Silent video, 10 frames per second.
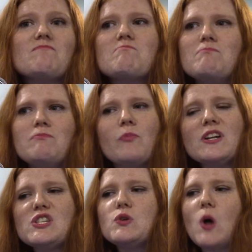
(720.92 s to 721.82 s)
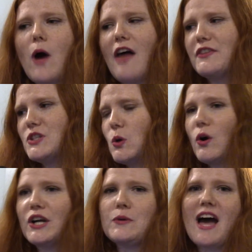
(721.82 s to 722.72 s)
once you go out the
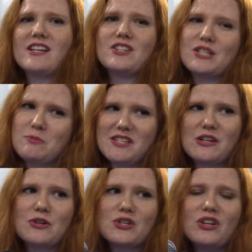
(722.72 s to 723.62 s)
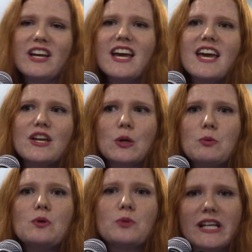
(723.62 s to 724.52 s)
door and you actually start to be social, your
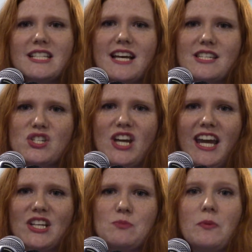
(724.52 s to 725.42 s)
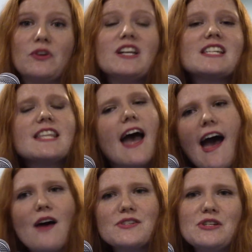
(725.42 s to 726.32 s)
mood really does change. When you're inside the
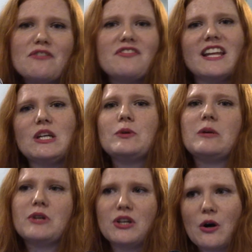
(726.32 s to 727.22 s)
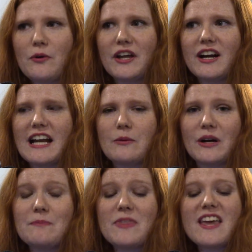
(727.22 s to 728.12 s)
house, you don't feel like you really want to go
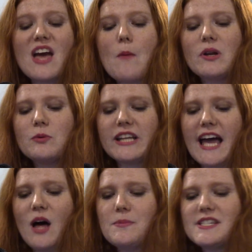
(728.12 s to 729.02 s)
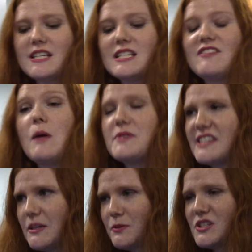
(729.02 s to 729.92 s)
anywhere. But it really helps. Develop a
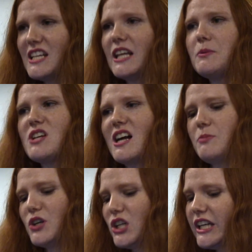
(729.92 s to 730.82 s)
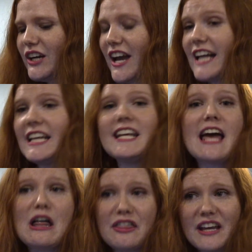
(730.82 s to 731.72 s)
sleep routine like we talked about earlier, and eating
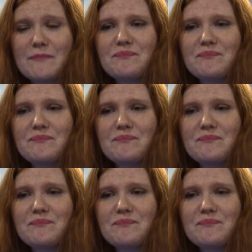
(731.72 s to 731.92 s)
healthy.